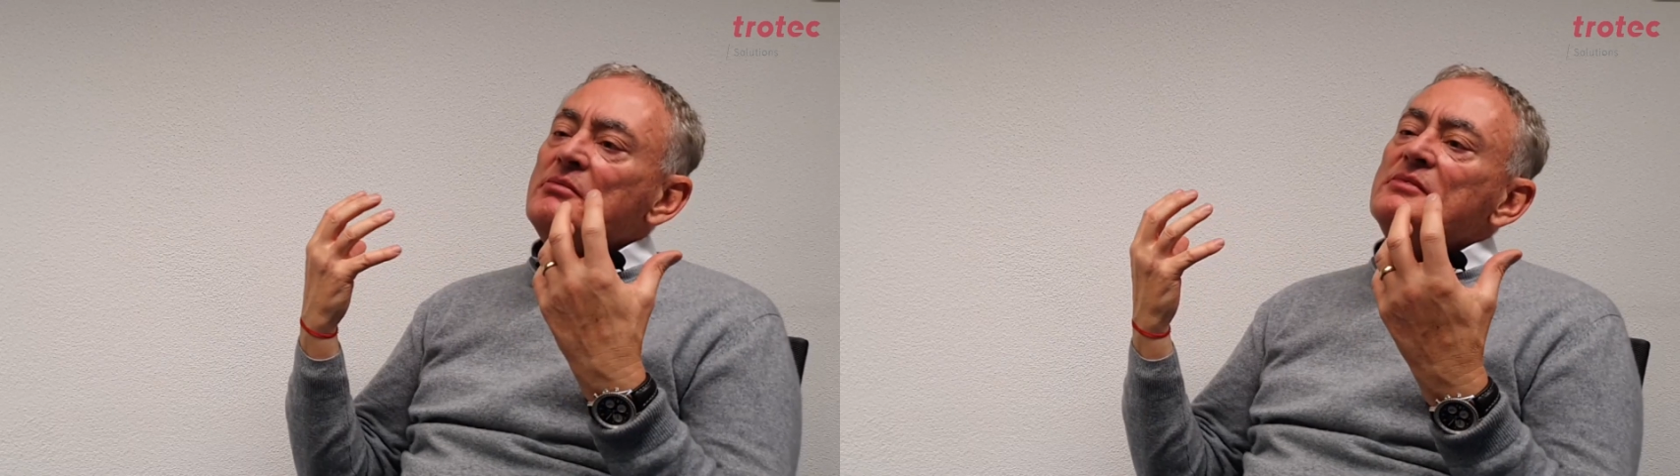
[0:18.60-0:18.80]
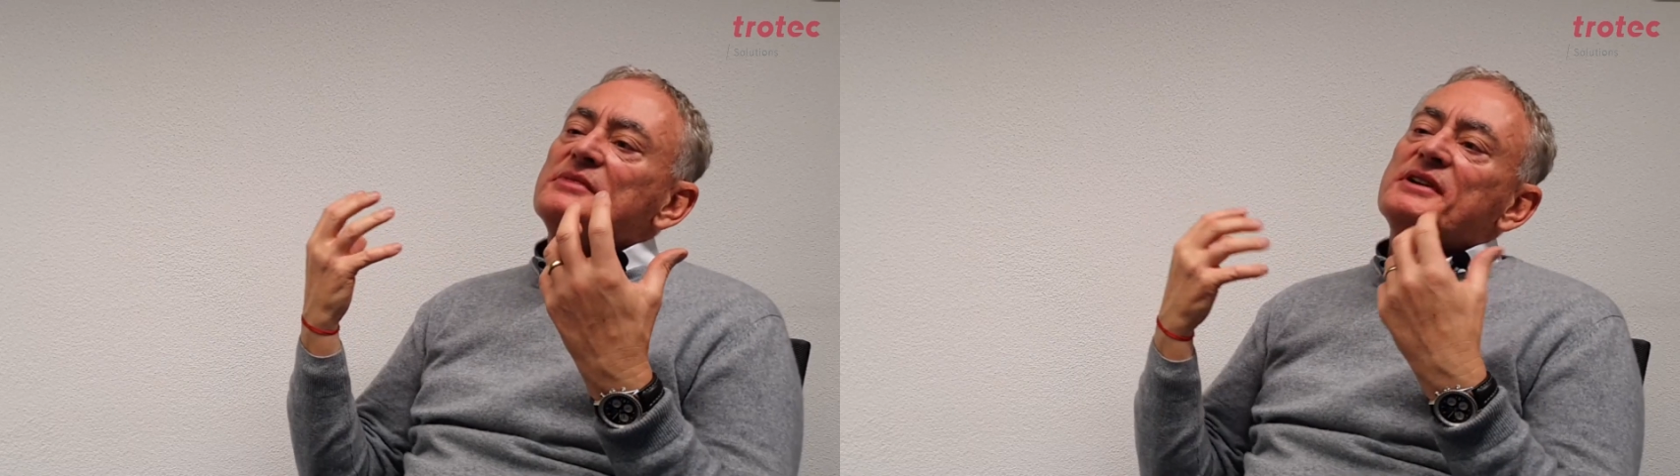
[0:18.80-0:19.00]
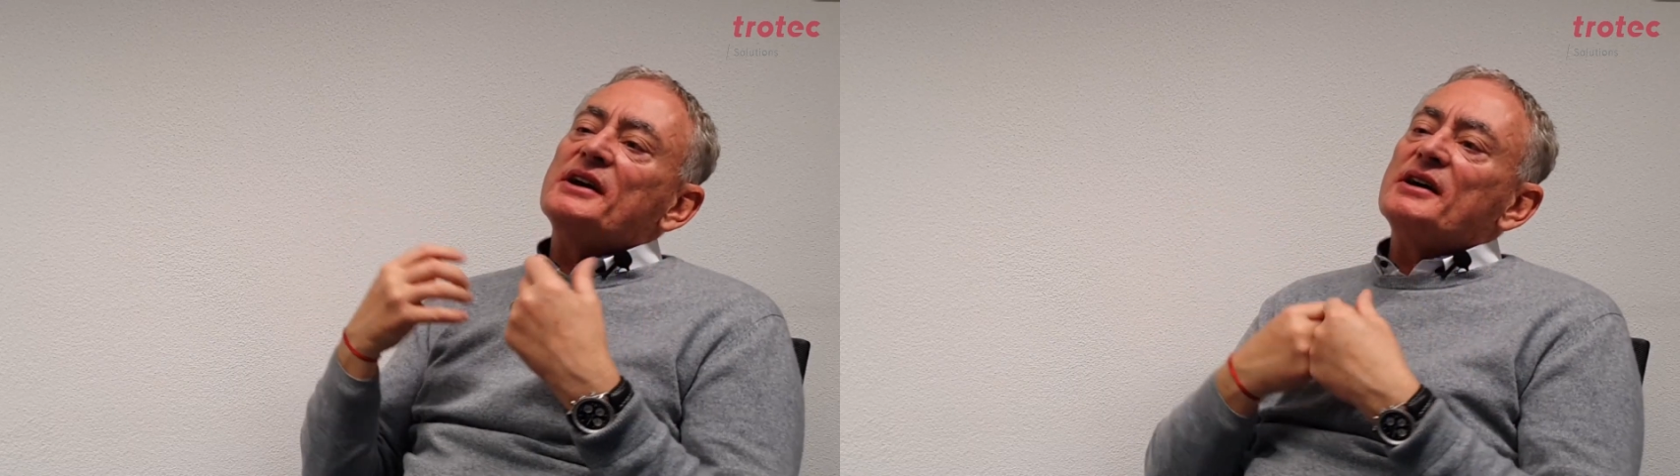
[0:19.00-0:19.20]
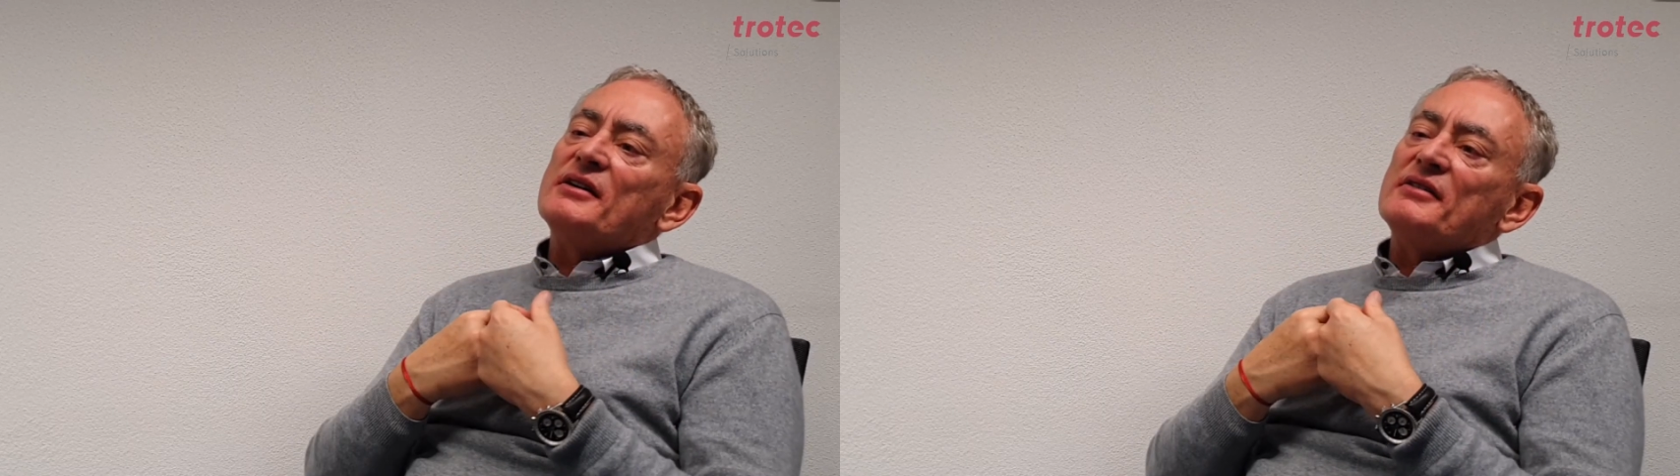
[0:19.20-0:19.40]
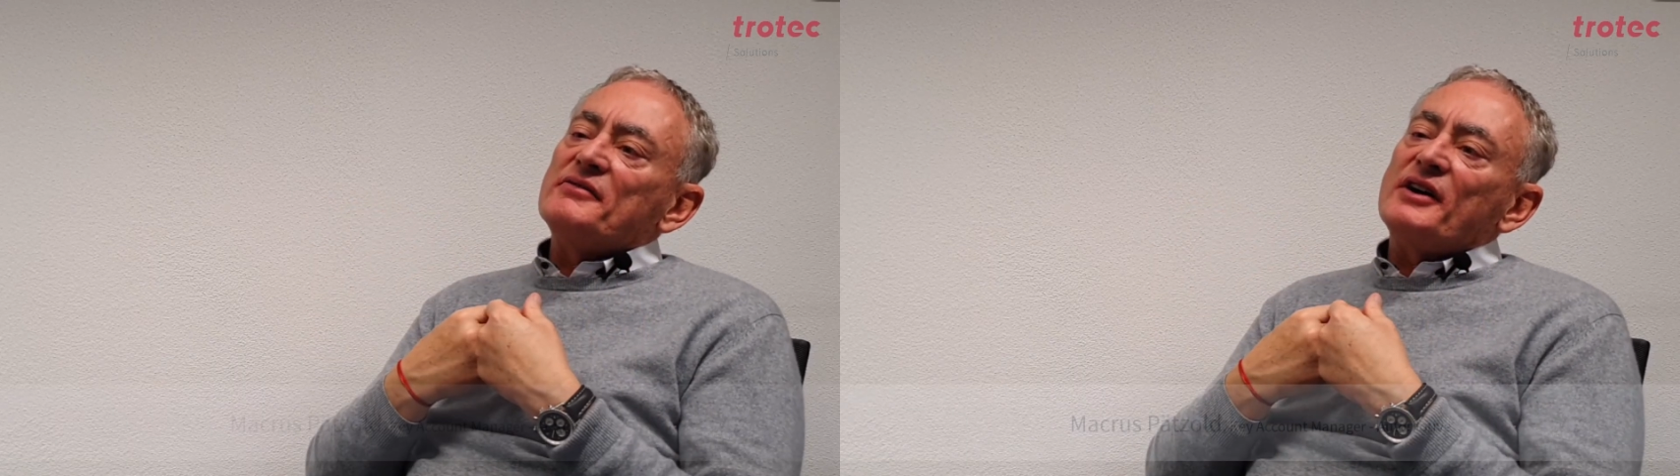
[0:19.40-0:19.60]
The standard
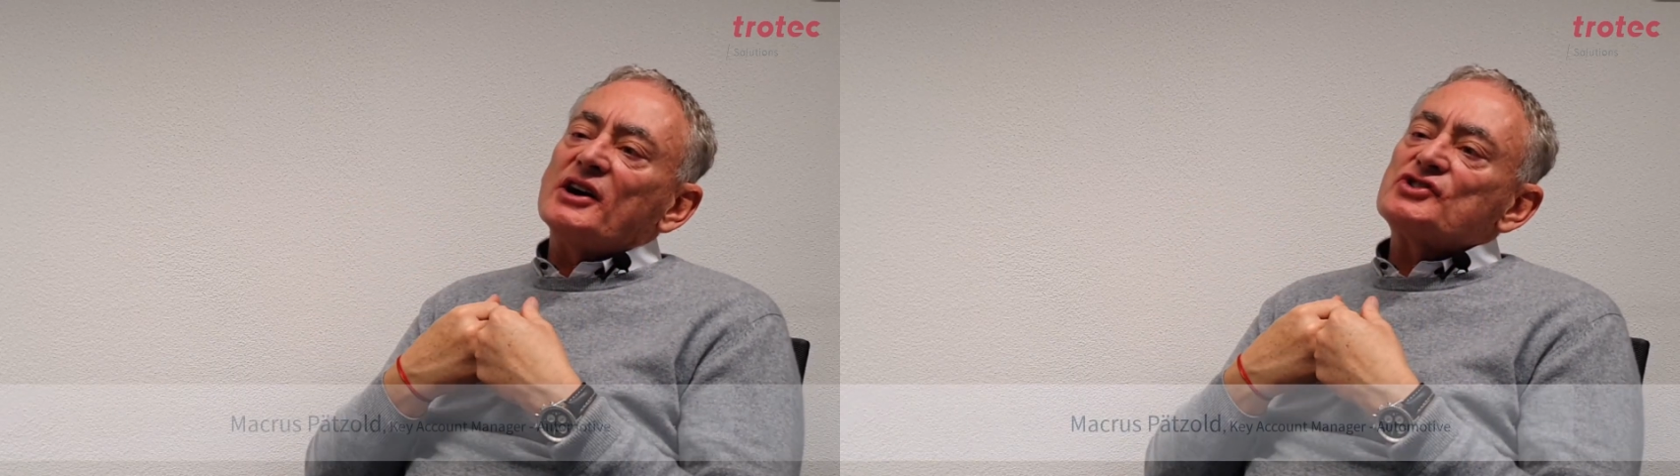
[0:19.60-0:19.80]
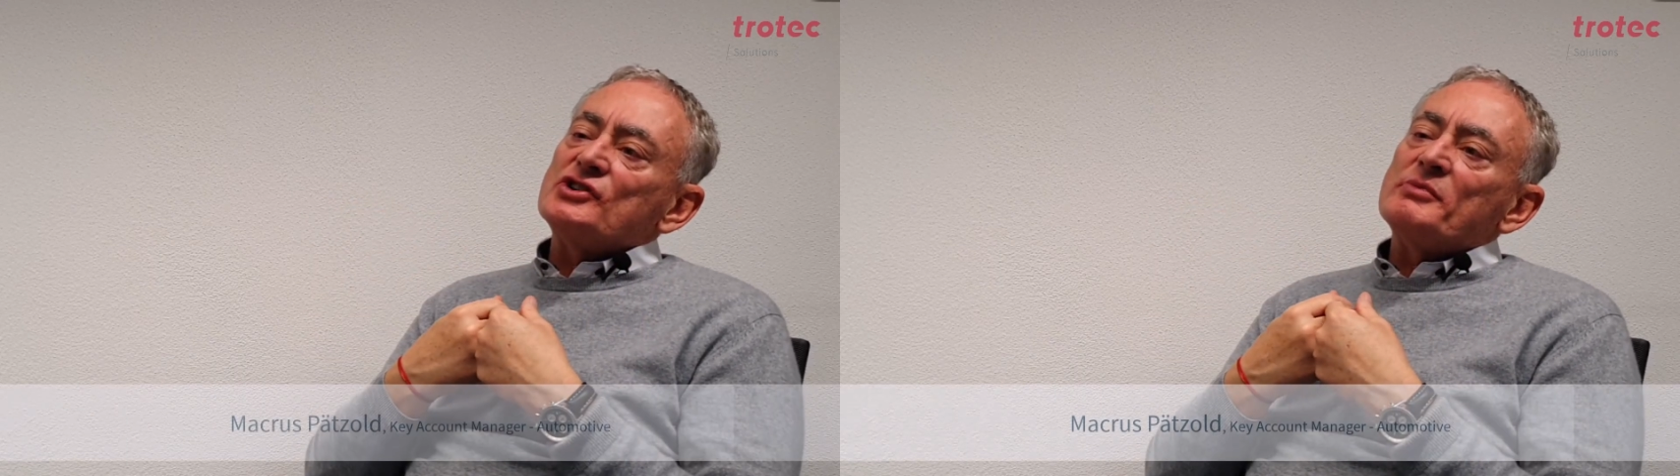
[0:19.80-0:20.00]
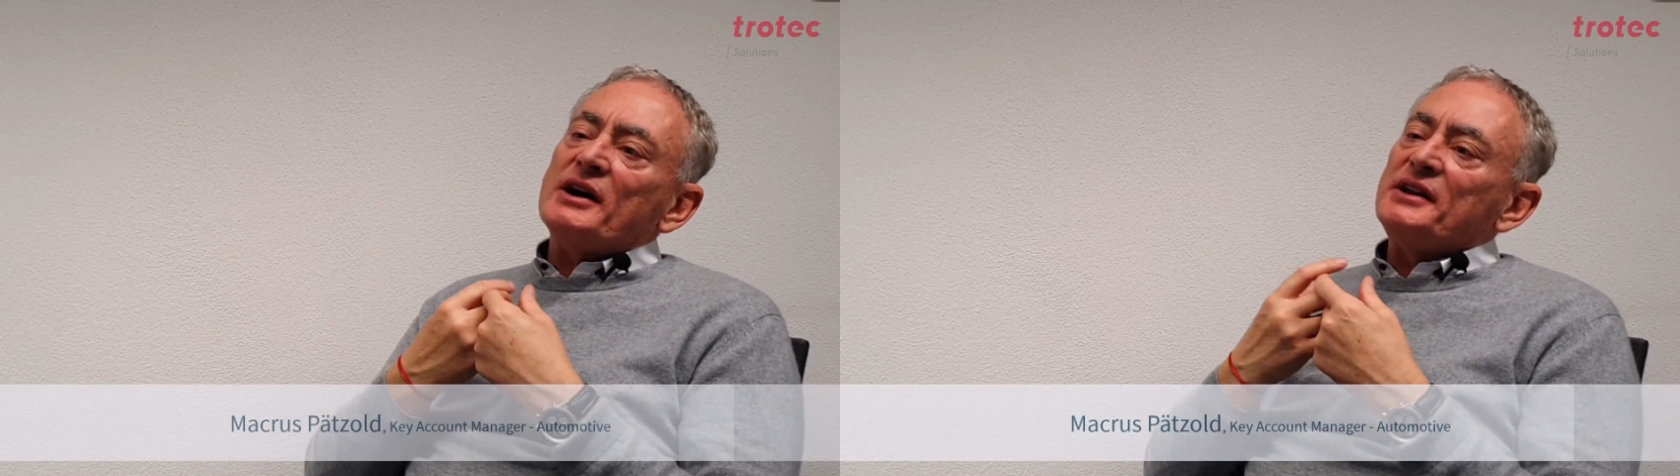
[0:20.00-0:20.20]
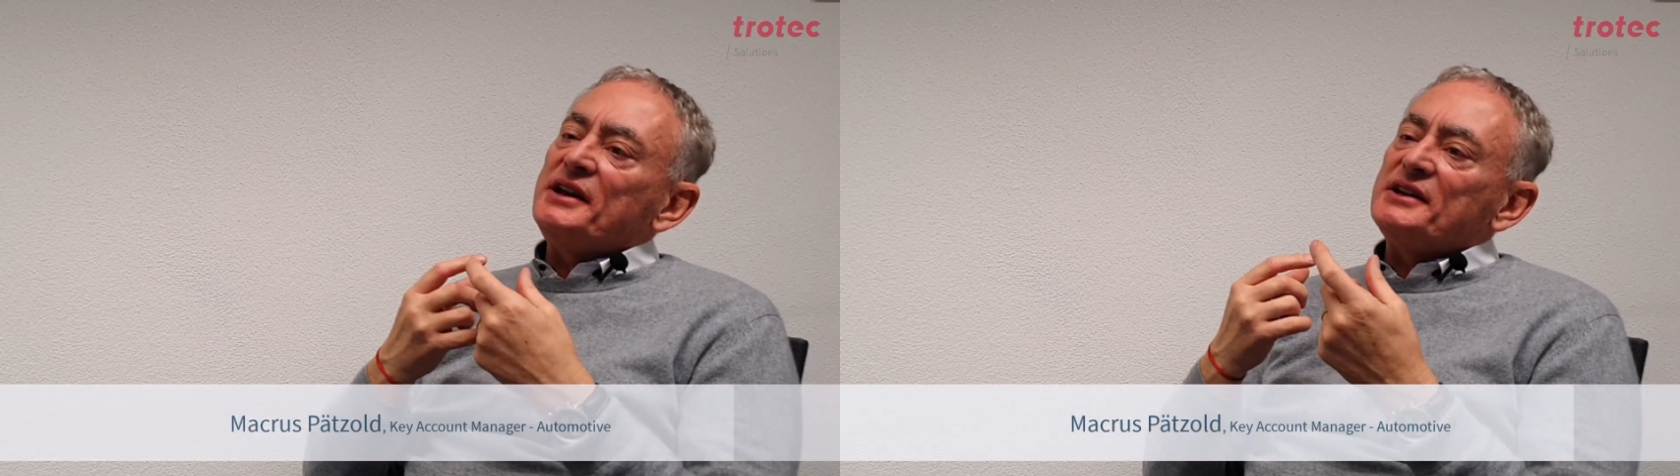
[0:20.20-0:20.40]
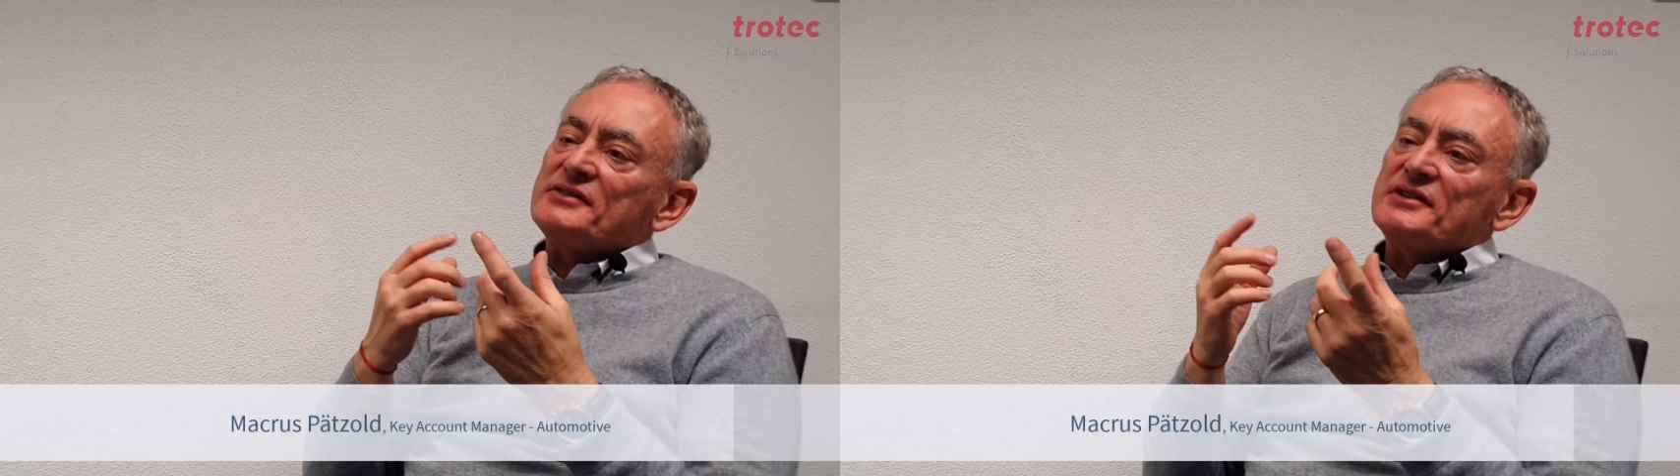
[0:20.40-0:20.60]
of the VIN number is
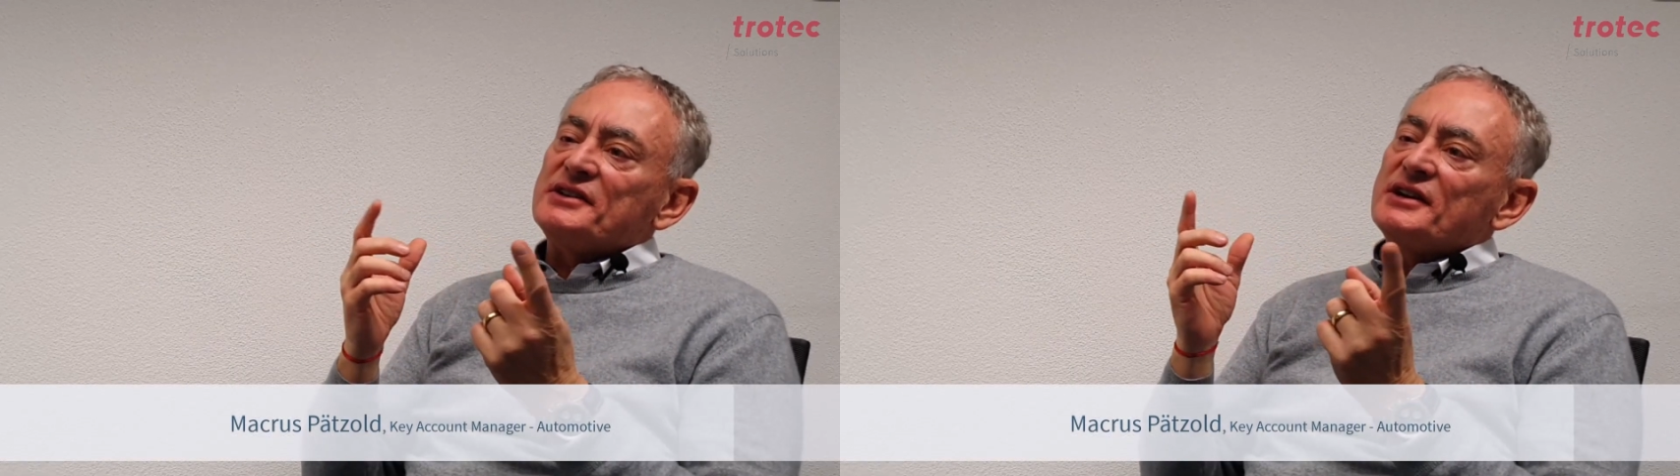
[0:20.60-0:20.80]
usually always